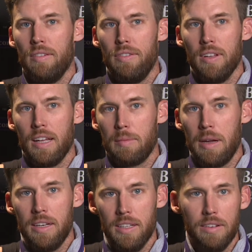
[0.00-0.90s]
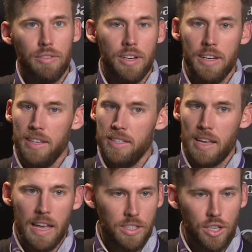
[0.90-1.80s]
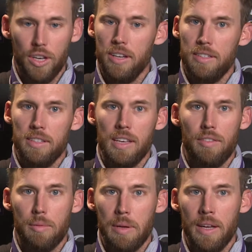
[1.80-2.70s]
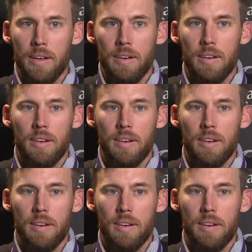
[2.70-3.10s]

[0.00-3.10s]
like my delivery is as good as it's ever been,